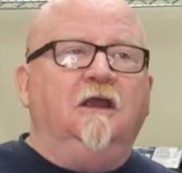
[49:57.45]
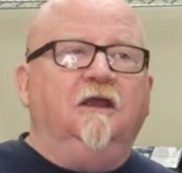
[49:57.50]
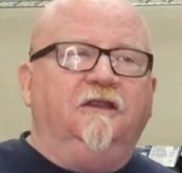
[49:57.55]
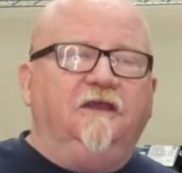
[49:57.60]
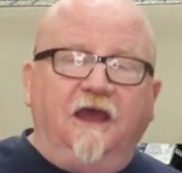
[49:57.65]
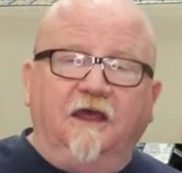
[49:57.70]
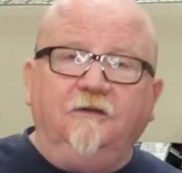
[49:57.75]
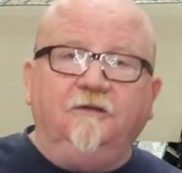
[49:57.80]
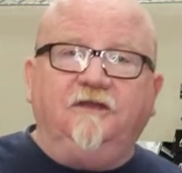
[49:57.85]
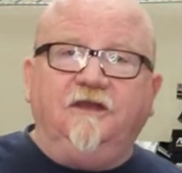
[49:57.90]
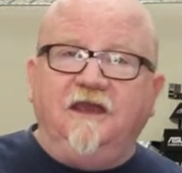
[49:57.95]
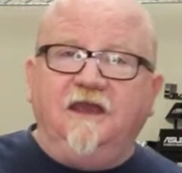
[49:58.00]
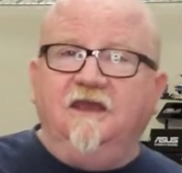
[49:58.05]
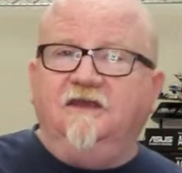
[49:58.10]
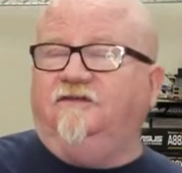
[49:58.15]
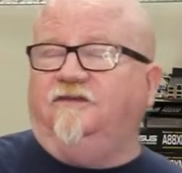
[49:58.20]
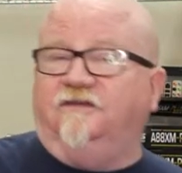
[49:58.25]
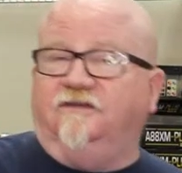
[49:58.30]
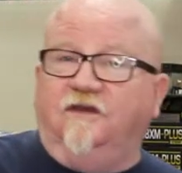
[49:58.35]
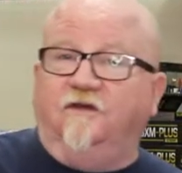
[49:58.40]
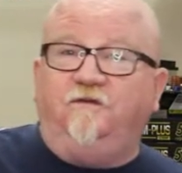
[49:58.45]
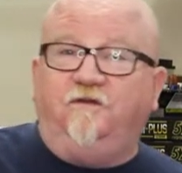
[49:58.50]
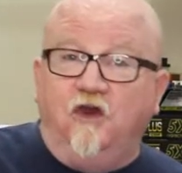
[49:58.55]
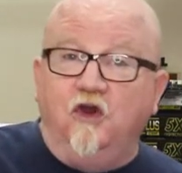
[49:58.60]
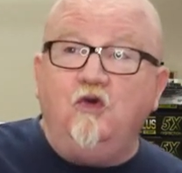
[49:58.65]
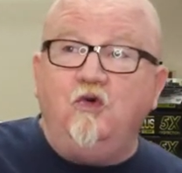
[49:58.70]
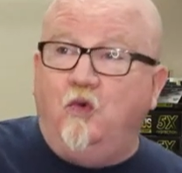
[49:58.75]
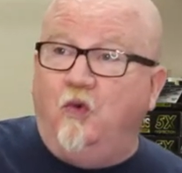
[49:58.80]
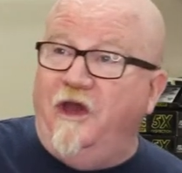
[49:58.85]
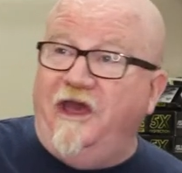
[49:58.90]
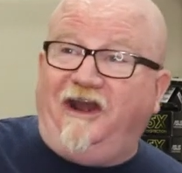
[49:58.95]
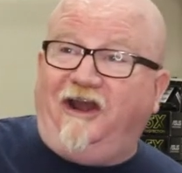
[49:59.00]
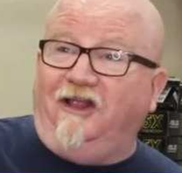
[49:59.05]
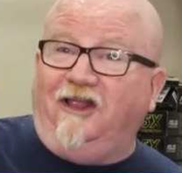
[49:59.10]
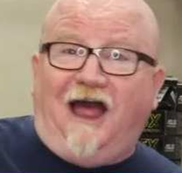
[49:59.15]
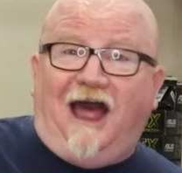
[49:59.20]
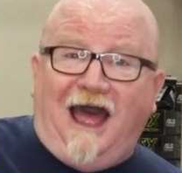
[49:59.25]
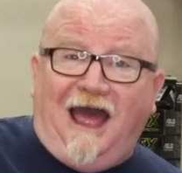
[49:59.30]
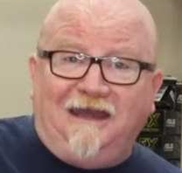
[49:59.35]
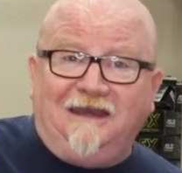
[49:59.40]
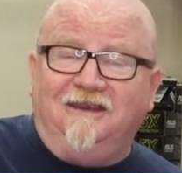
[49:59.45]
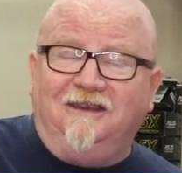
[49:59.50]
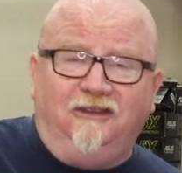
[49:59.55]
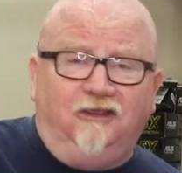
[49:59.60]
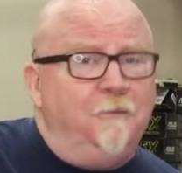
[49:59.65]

The other thing is, is if you win a lot, you